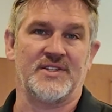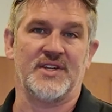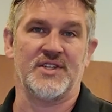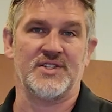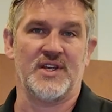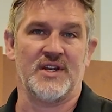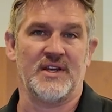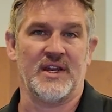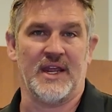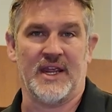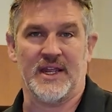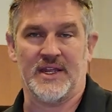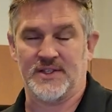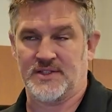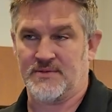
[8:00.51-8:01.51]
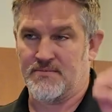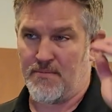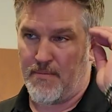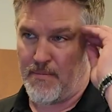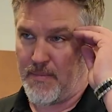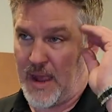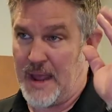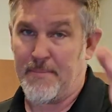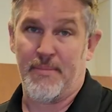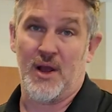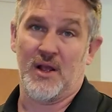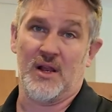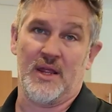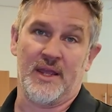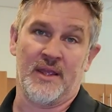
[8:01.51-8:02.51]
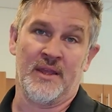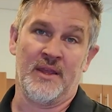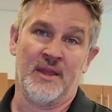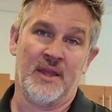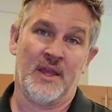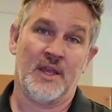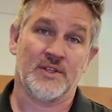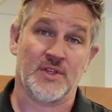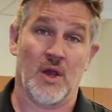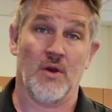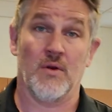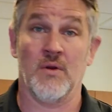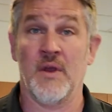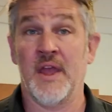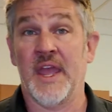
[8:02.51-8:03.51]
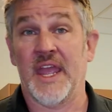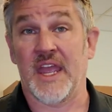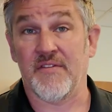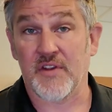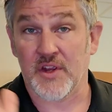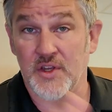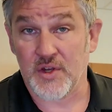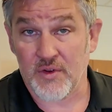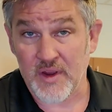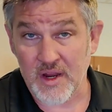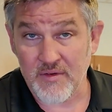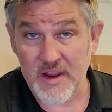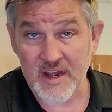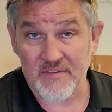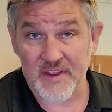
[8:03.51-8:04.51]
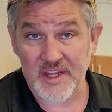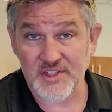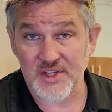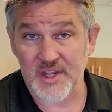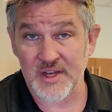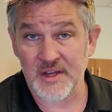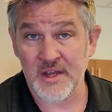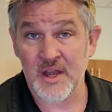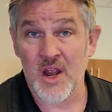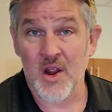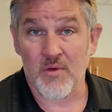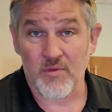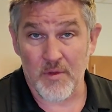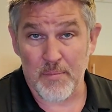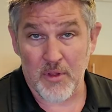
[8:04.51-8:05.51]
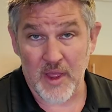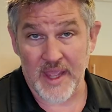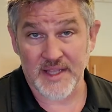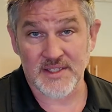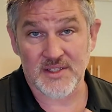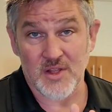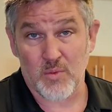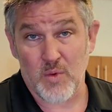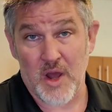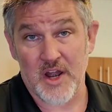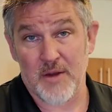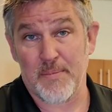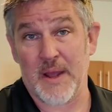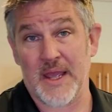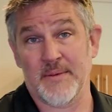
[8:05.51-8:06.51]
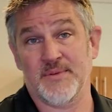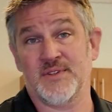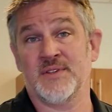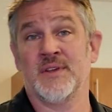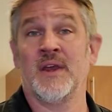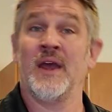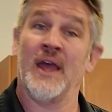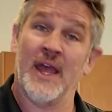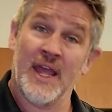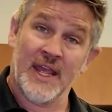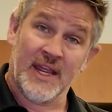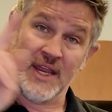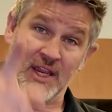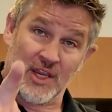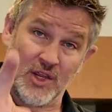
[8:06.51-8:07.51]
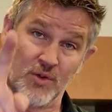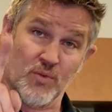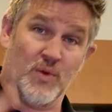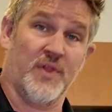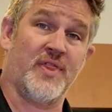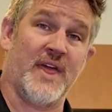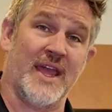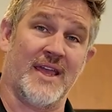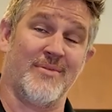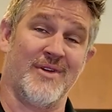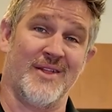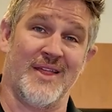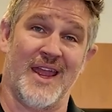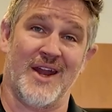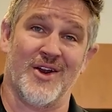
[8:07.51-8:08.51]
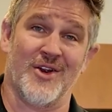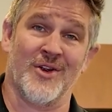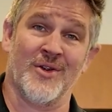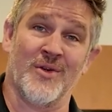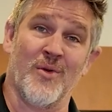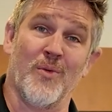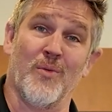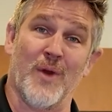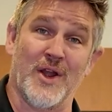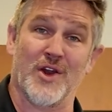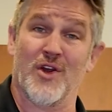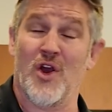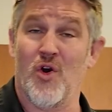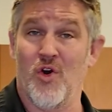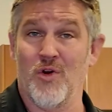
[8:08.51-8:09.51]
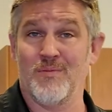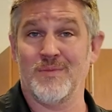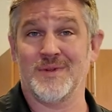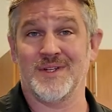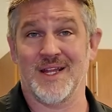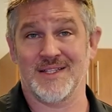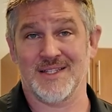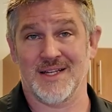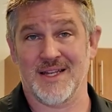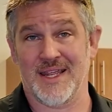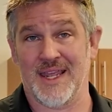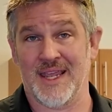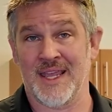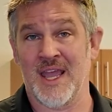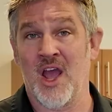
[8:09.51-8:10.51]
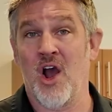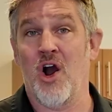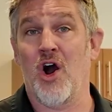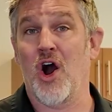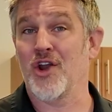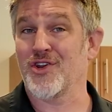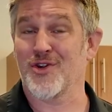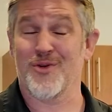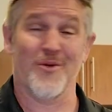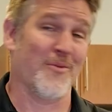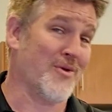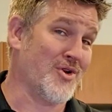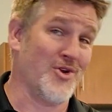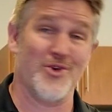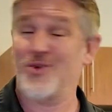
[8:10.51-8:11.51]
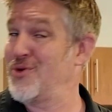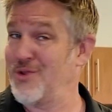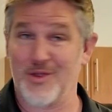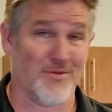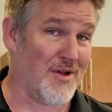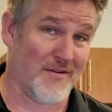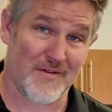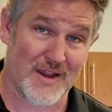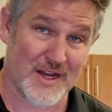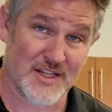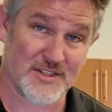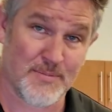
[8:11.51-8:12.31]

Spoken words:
decision is mind-boggling. So if you're doing a renovation, replace the water pipes. You will thank me later when your home doesn't leak on your newly renovated